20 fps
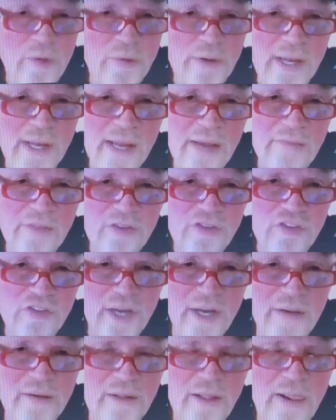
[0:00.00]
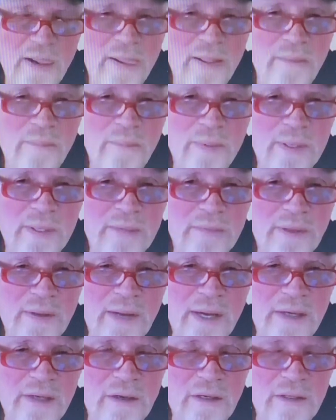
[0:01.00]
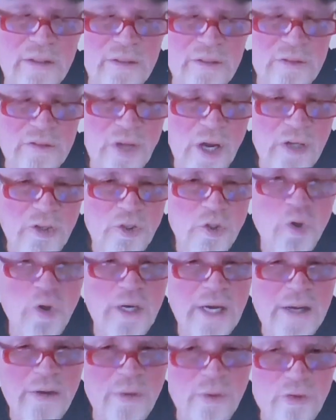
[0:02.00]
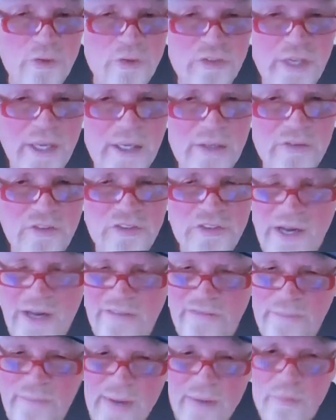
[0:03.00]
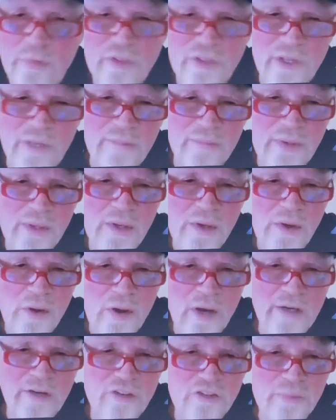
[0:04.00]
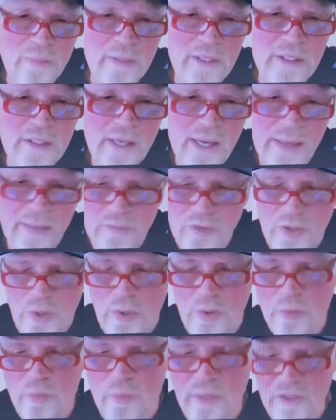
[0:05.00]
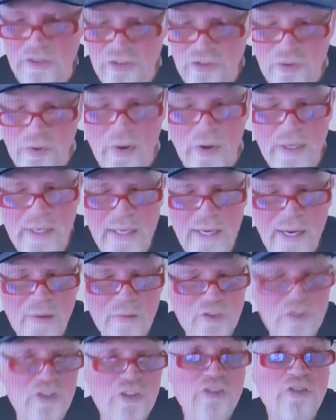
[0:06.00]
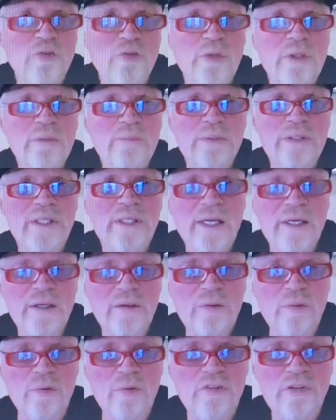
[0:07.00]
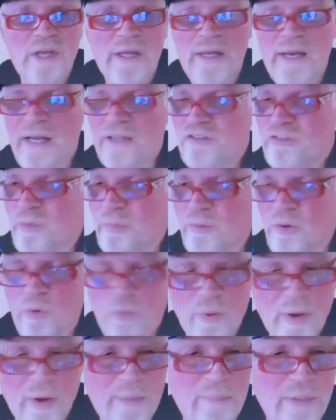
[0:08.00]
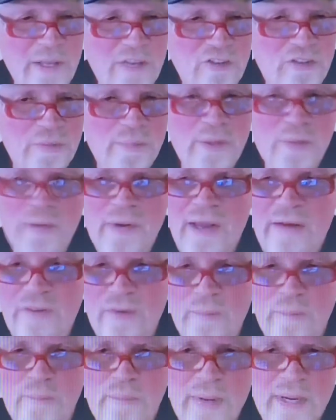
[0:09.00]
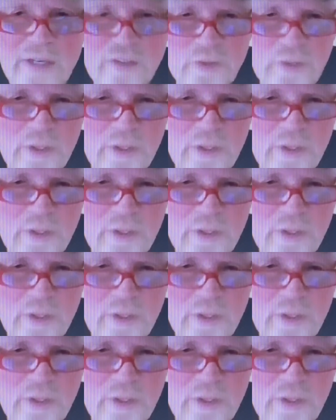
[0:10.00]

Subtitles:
don't have this yet, but Dr. Cook understands this, and I've met with him on this many times. We started out just doing botanicals. That's a great place to be. We have a major